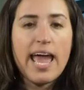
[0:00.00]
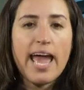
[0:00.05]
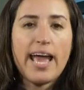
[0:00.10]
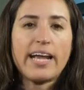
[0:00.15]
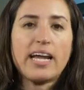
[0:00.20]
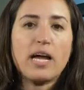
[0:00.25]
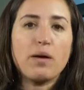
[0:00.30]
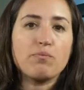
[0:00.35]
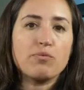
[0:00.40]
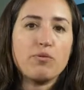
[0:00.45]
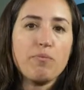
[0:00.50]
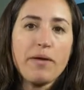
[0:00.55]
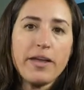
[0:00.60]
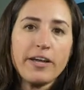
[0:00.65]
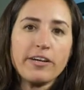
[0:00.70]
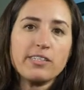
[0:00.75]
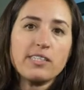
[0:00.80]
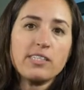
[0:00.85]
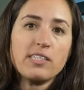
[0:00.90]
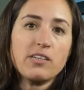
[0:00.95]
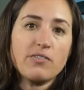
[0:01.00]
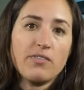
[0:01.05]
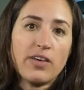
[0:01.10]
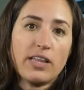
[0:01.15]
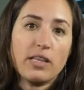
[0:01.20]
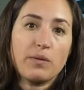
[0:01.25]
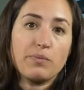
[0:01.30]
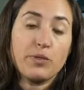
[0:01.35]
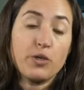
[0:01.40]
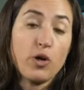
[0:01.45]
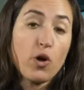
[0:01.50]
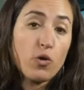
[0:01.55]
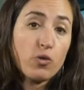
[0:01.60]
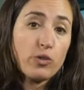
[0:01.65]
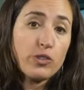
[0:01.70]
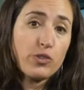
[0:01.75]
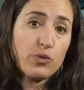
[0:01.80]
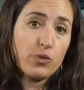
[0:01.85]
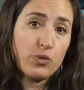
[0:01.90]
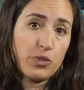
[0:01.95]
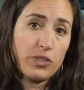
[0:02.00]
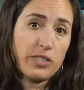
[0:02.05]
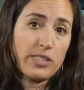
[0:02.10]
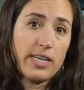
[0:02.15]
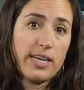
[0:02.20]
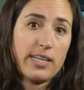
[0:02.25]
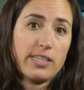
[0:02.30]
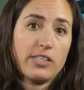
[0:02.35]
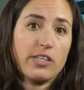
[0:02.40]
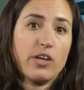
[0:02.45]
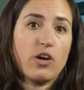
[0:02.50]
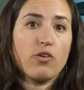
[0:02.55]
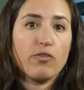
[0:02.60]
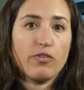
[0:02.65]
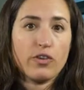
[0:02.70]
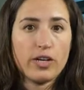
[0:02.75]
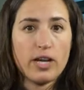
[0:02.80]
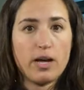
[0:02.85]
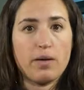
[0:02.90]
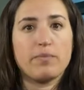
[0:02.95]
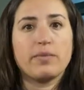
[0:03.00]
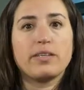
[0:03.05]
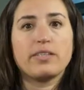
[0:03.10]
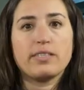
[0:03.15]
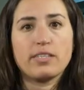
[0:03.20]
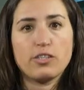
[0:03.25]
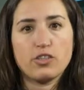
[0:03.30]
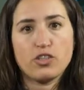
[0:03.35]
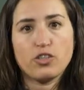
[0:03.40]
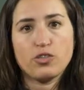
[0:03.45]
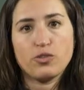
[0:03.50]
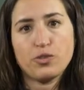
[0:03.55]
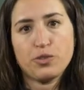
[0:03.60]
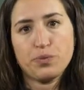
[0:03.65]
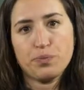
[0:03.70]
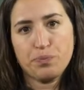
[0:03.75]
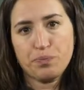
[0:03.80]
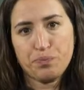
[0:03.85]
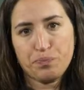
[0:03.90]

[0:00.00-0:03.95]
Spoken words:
and come prepared to develop your own tool set to overcome these issues.